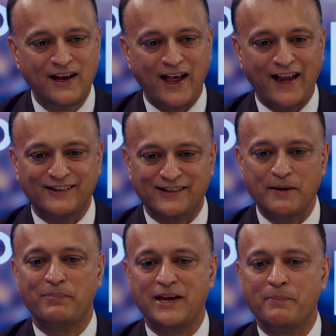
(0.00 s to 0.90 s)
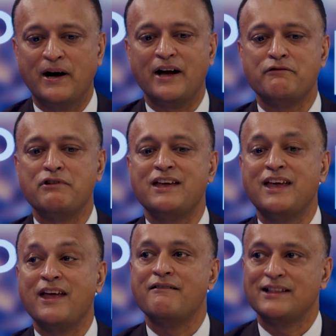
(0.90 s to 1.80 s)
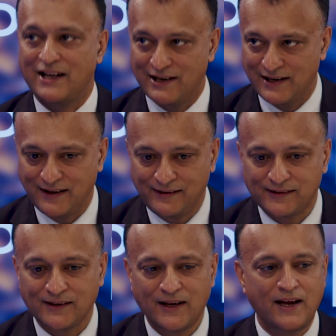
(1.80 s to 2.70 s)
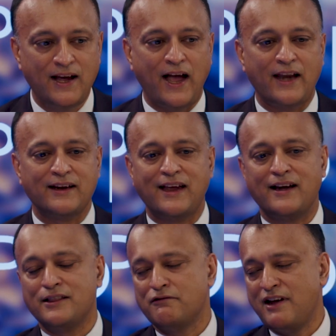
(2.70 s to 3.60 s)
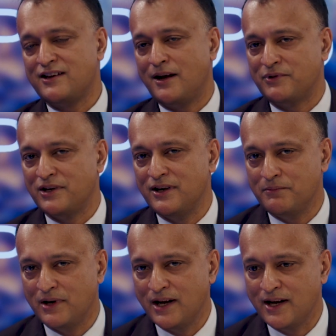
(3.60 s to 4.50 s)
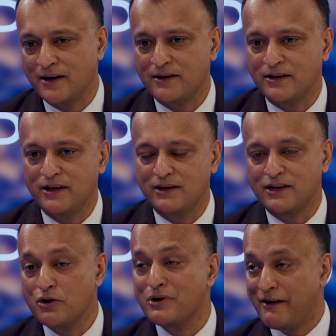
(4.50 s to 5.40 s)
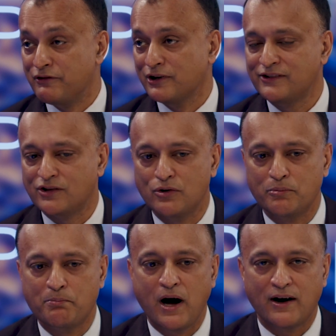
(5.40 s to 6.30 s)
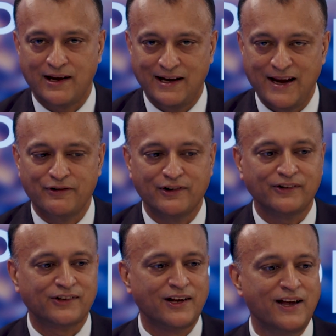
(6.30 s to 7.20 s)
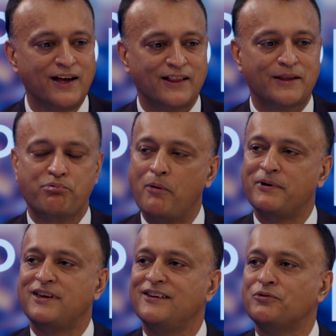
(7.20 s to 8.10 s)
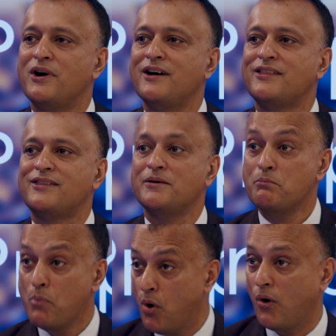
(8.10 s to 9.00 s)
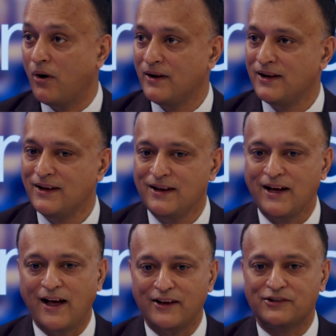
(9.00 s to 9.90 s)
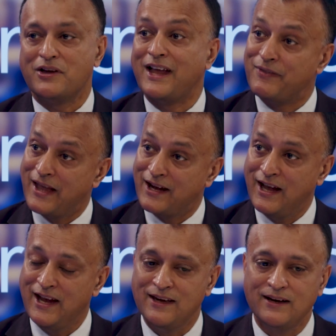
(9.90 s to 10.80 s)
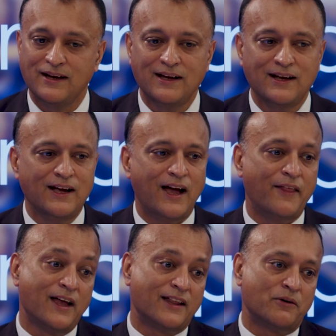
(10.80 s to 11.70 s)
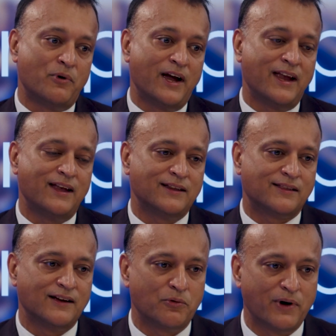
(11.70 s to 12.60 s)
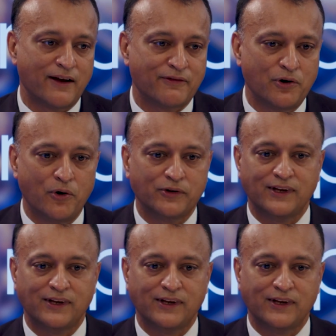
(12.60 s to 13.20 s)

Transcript: And simply by re-gearing that lease and getting the rent up to new levels or market levels, the property is worth more. So you get that gain. And the other way, the third way, of course,